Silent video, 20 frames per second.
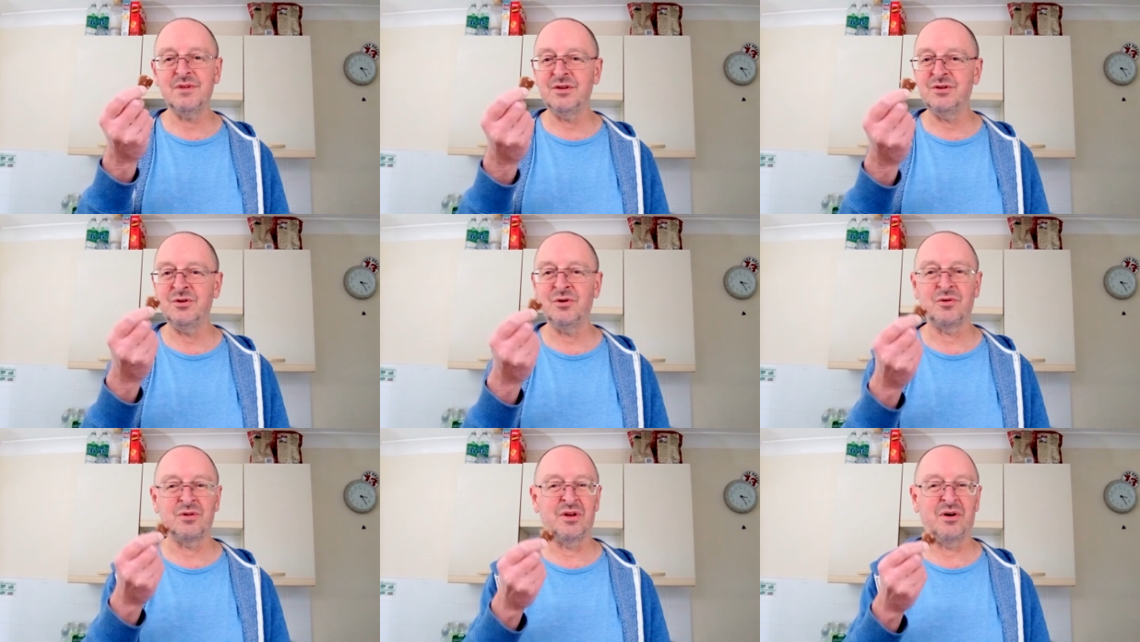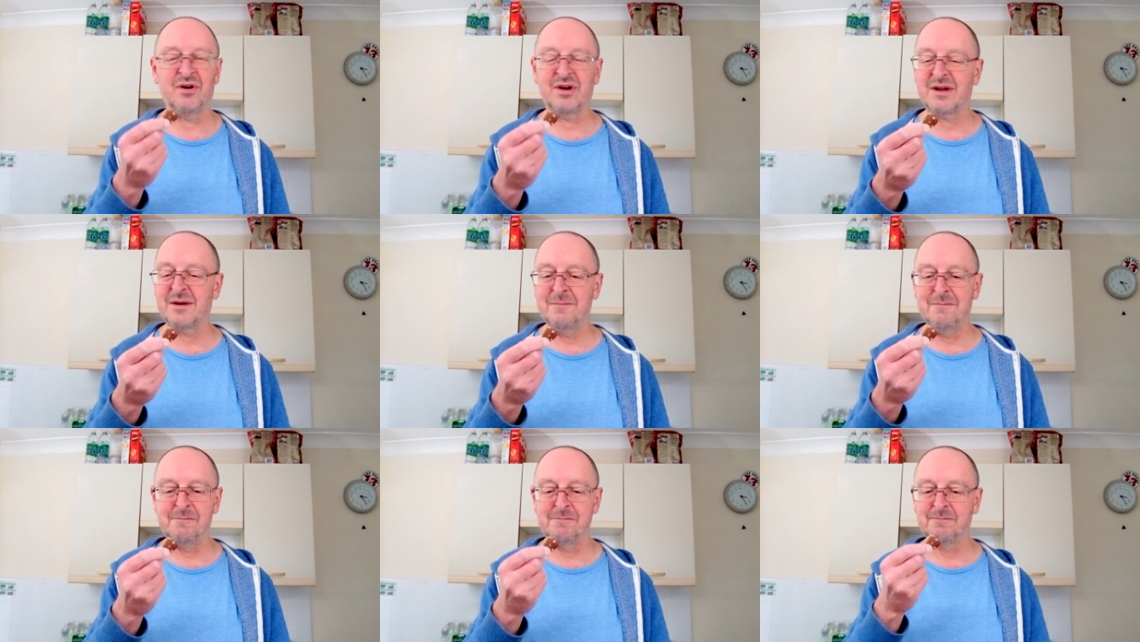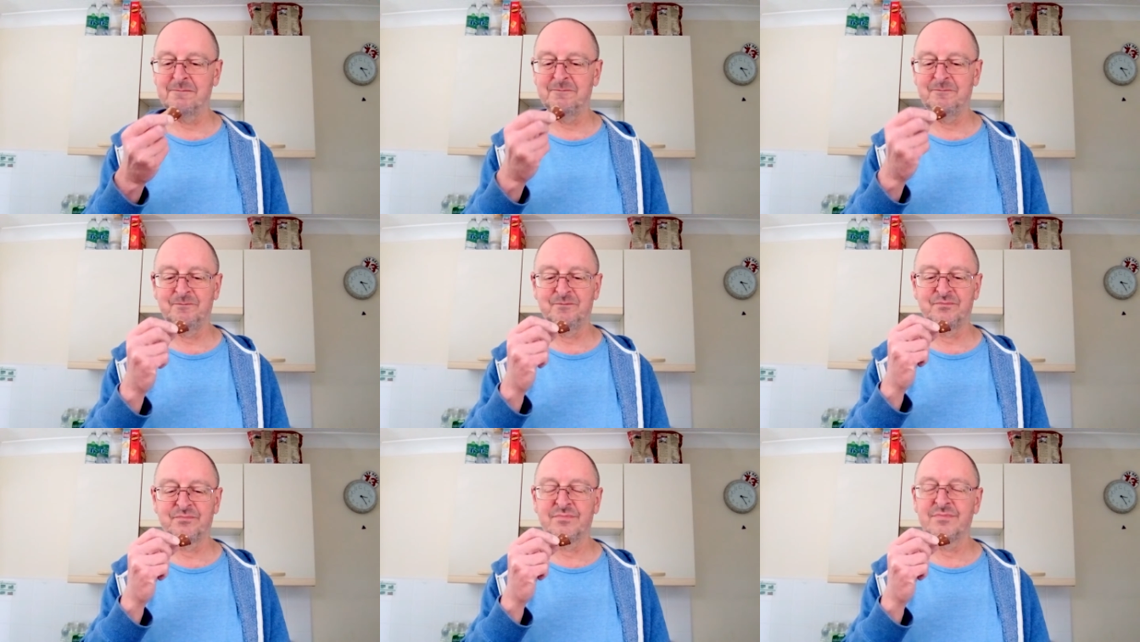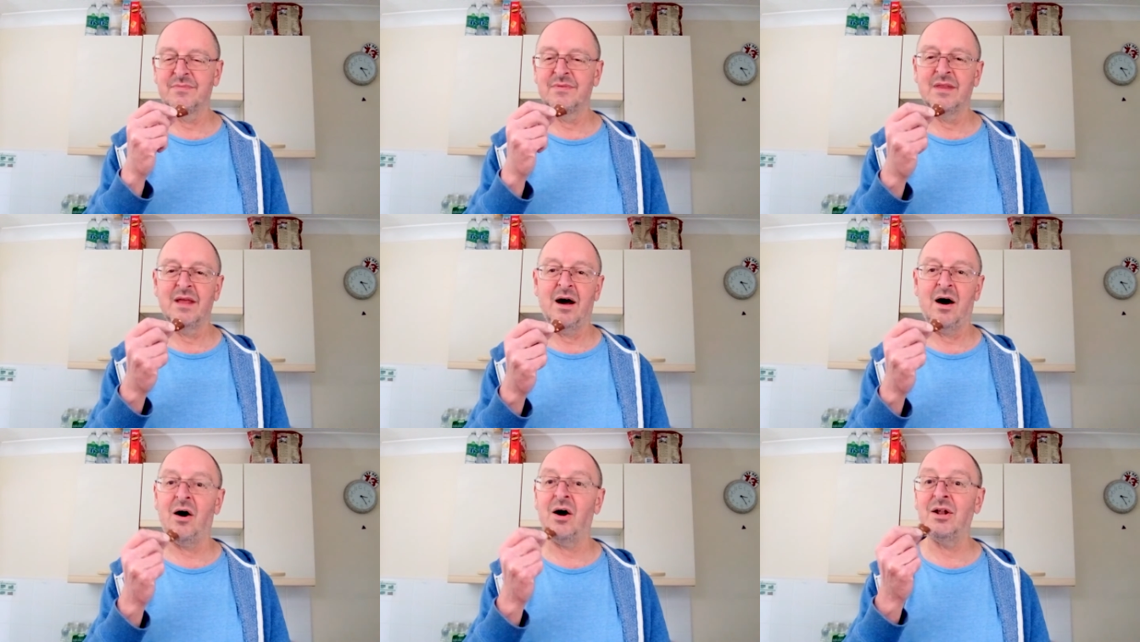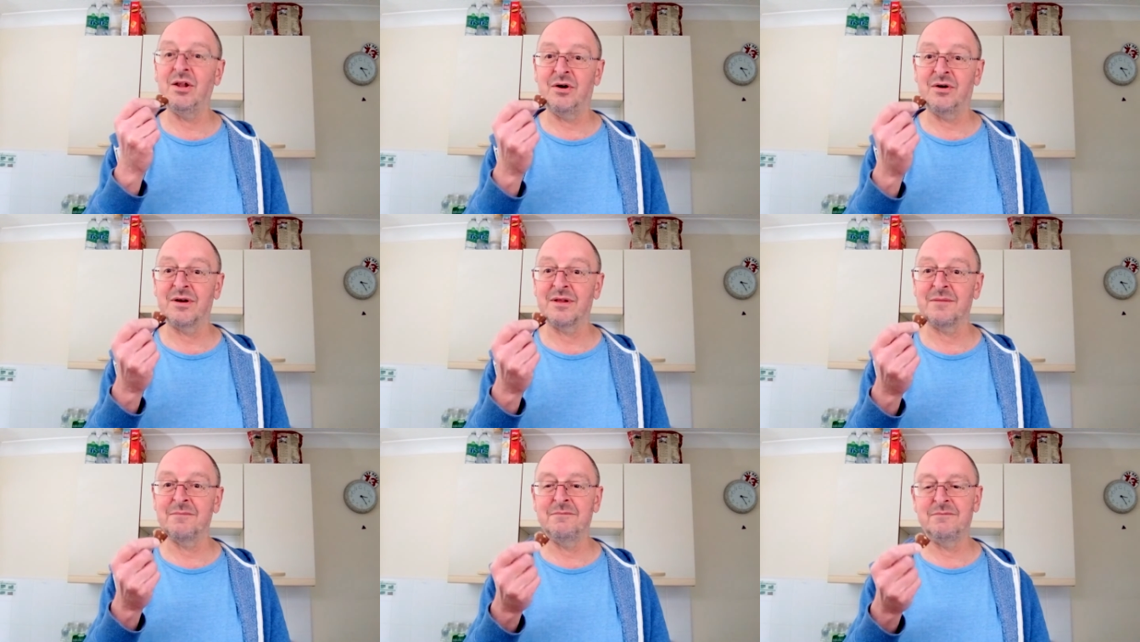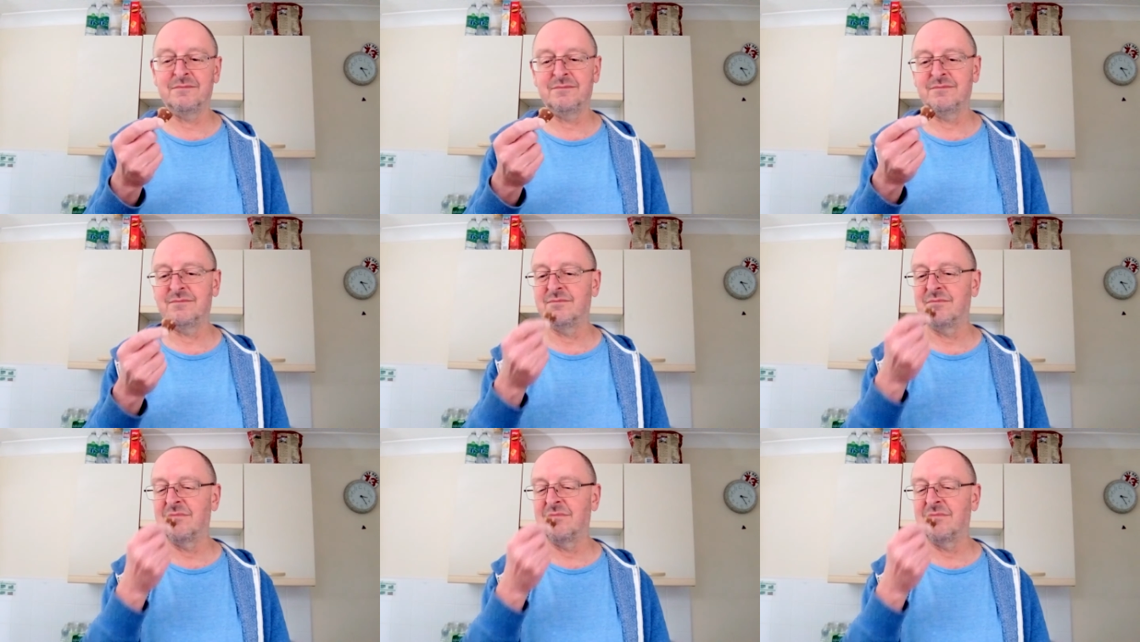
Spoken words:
you'll like them. I like them.